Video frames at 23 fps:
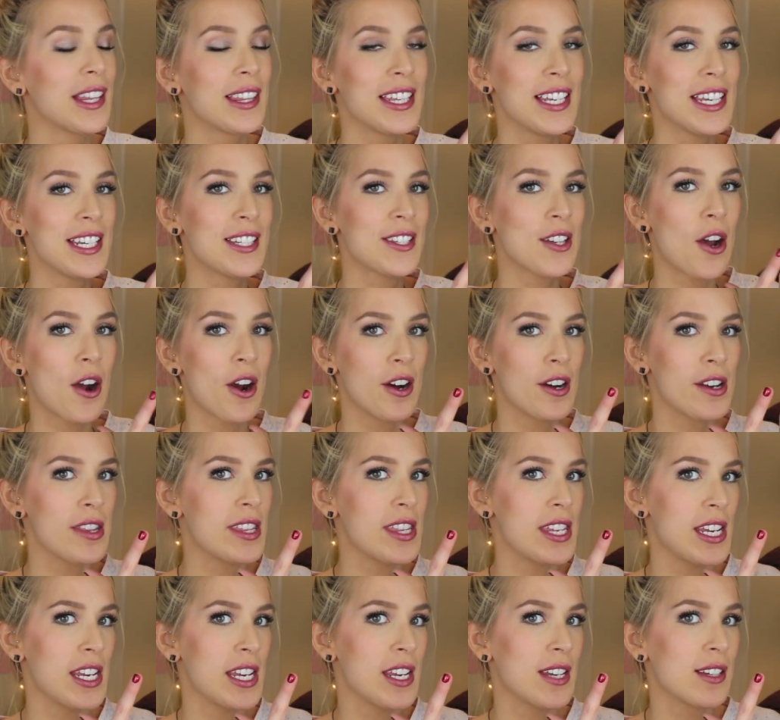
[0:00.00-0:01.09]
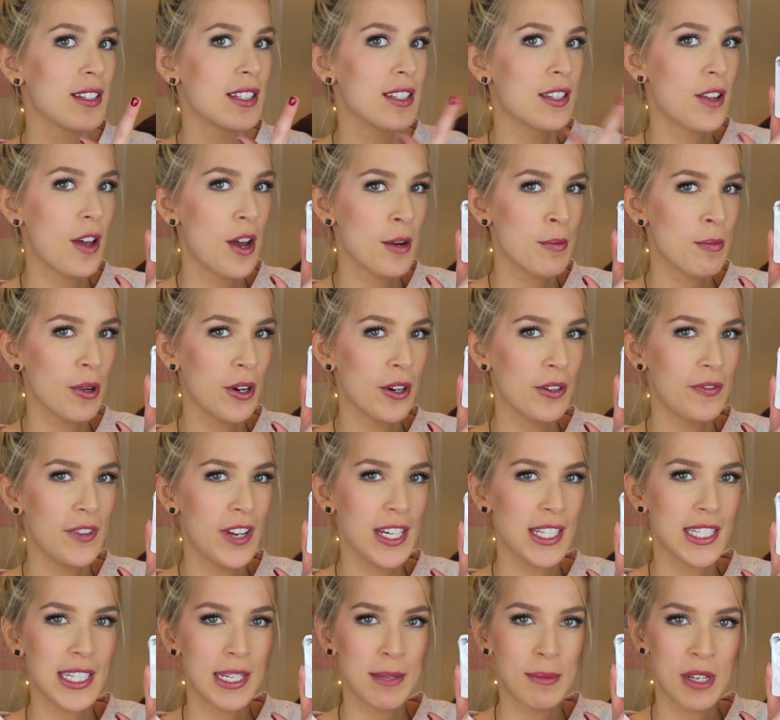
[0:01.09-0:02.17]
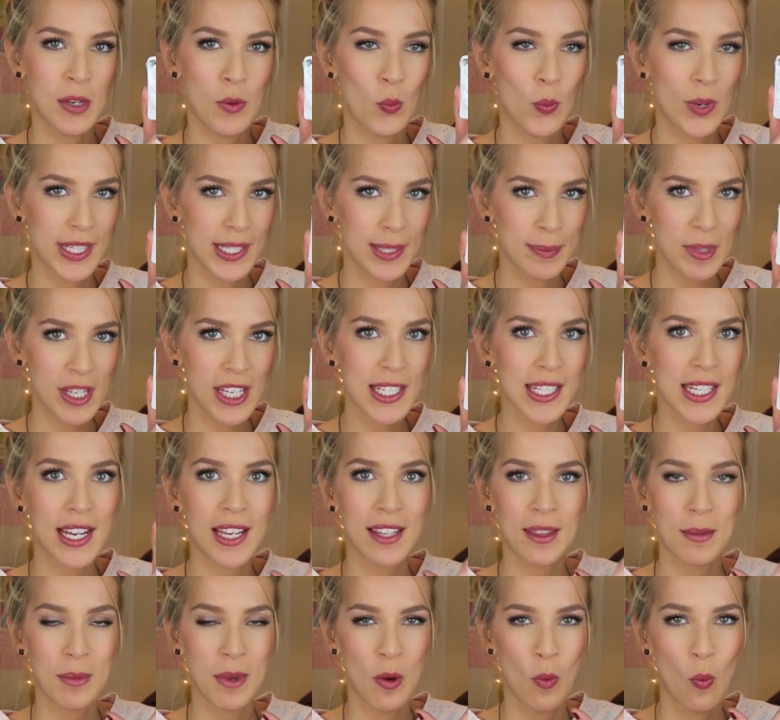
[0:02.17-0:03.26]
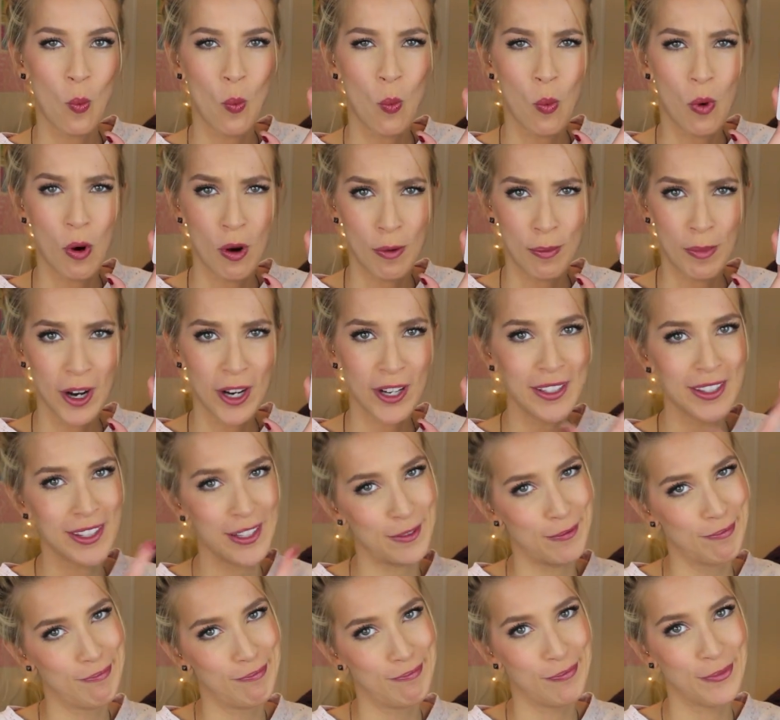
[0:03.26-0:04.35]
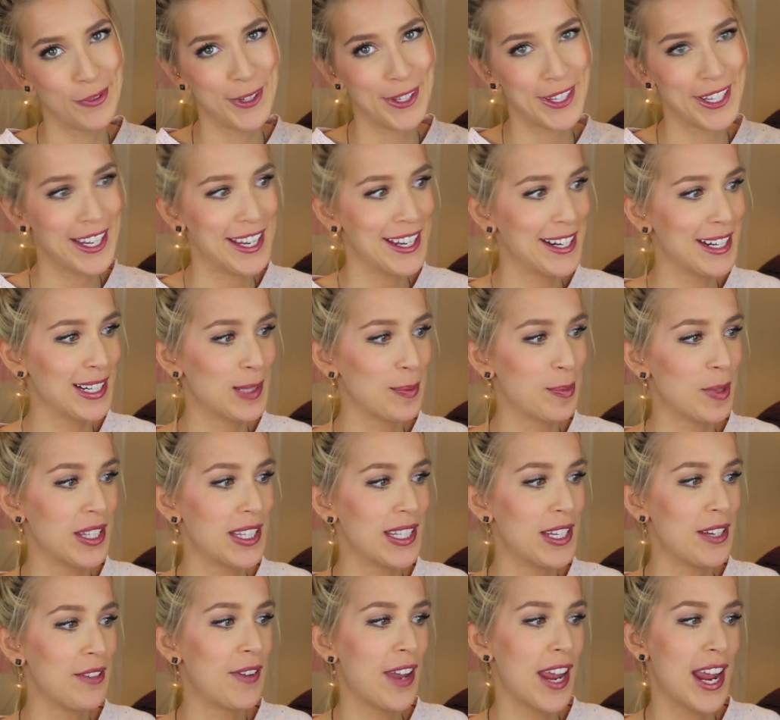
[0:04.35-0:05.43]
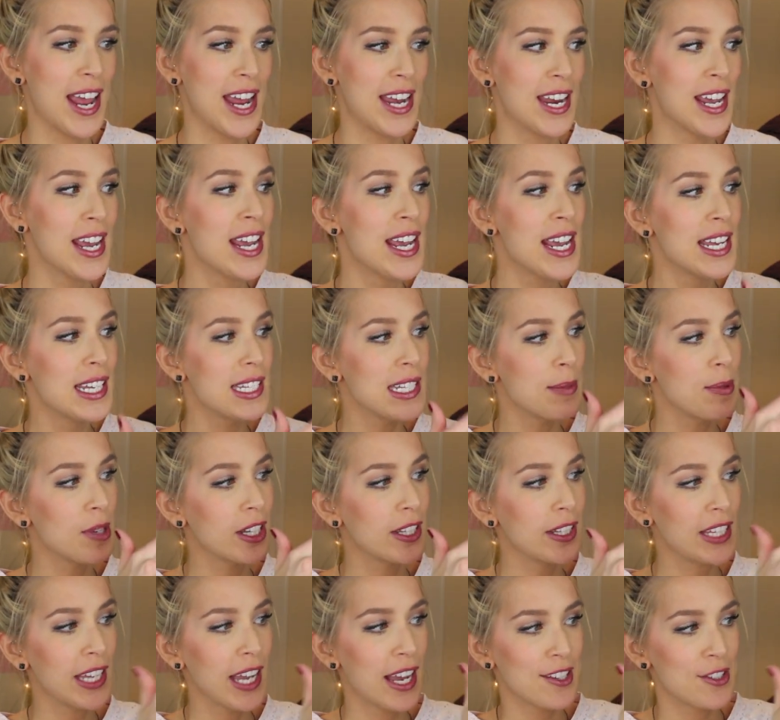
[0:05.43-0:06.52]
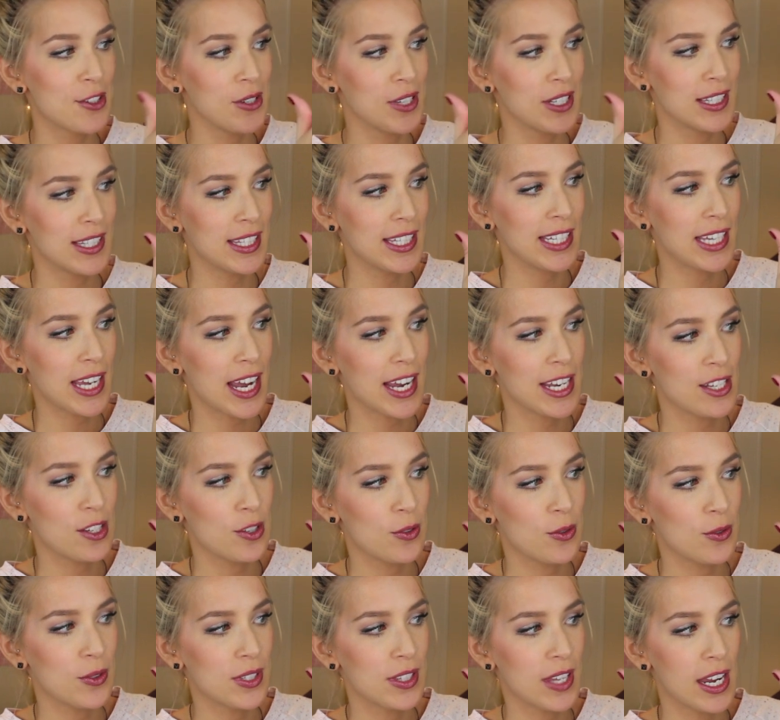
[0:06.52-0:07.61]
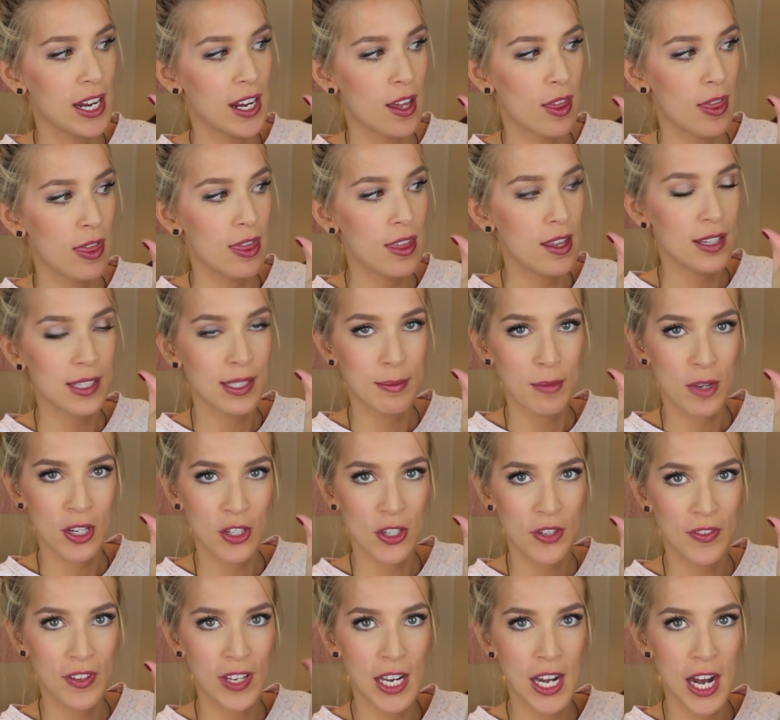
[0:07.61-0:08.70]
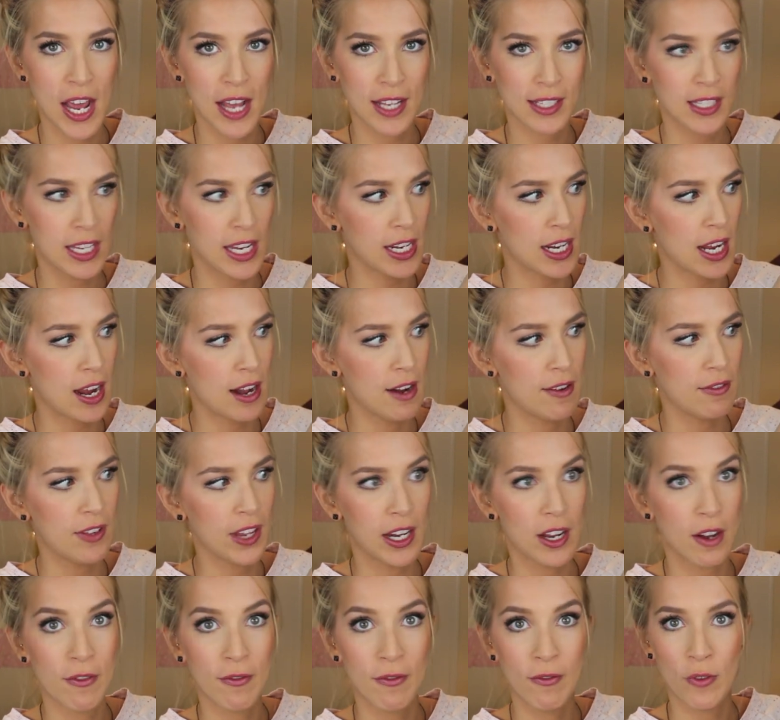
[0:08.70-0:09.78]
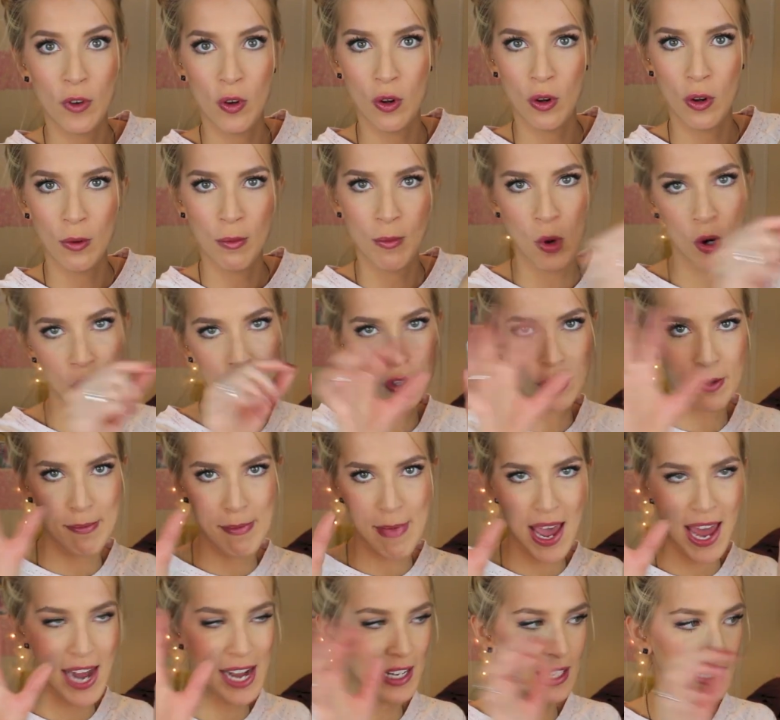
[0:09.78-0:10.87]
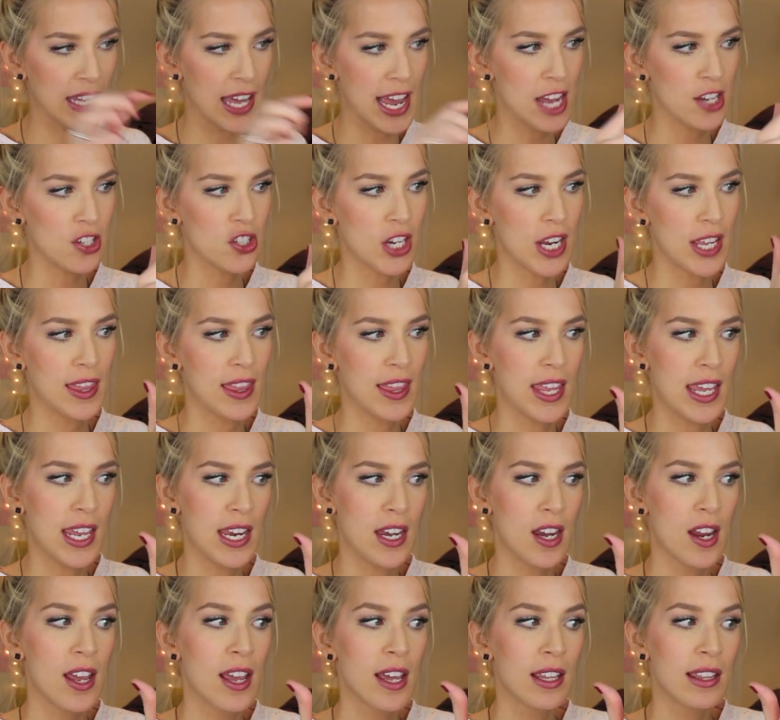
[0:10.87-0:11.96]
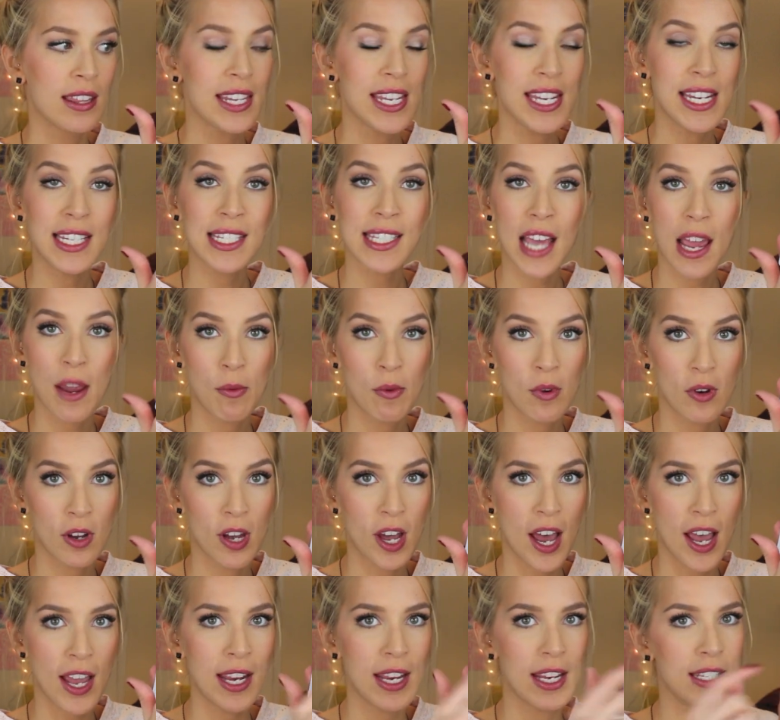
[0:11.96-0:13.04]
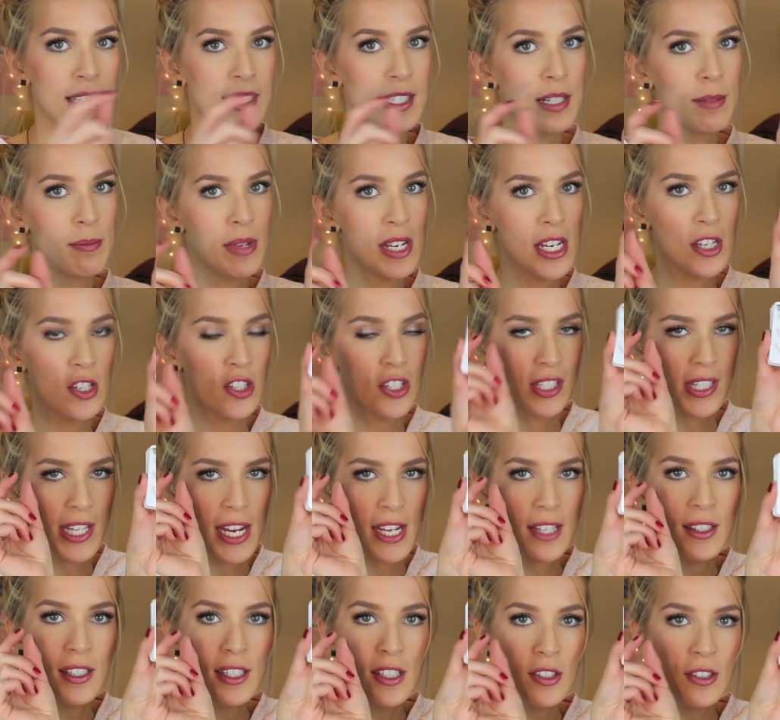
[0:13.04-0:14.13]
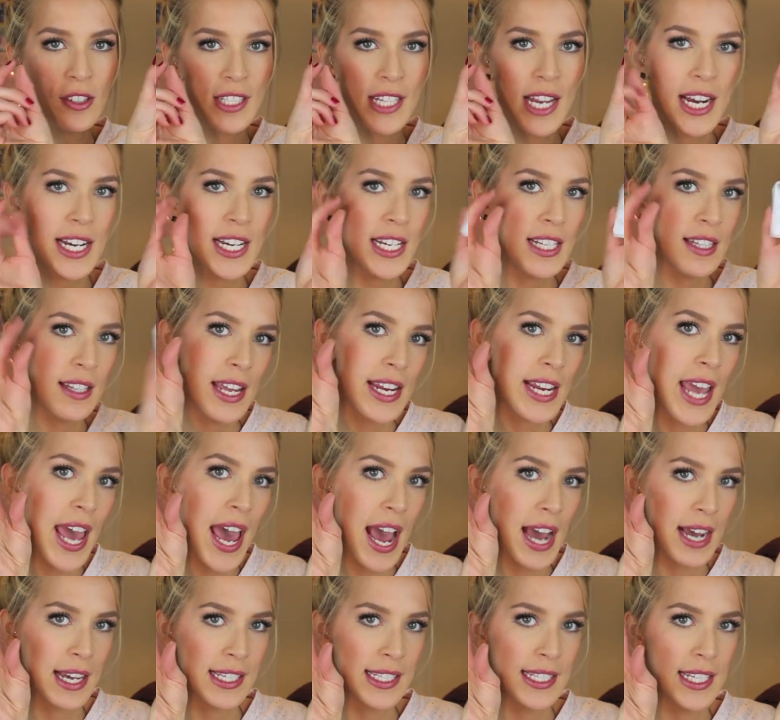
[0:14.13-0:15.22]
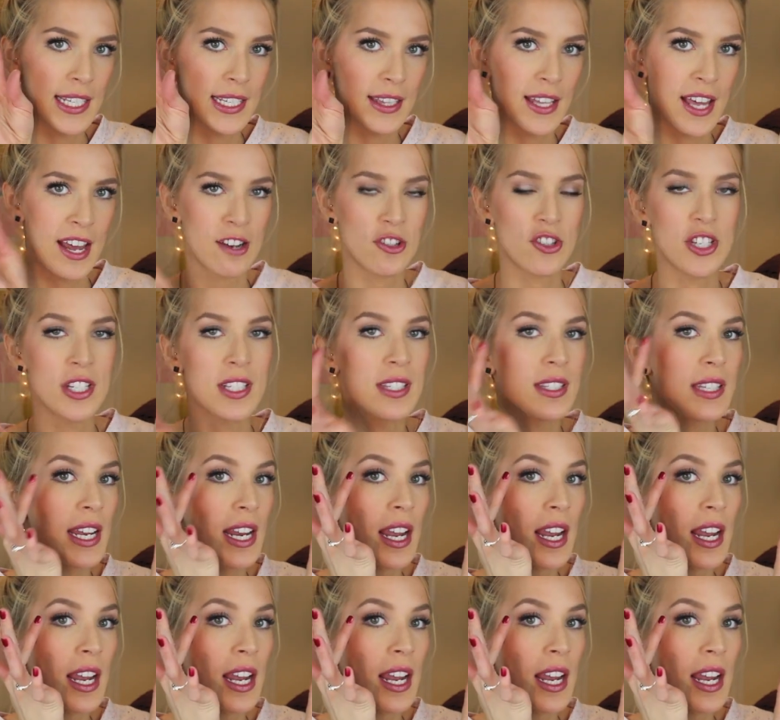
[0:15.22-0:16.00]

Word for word: These are the Salon Perfect Demi Wispies. I get them at Walmart. They're really inexpensive, and typically, as you can see, I use like this much of it as like kind of like a full, more dramatic lash, and then these I will cut to be just like little tiny like accent lashes.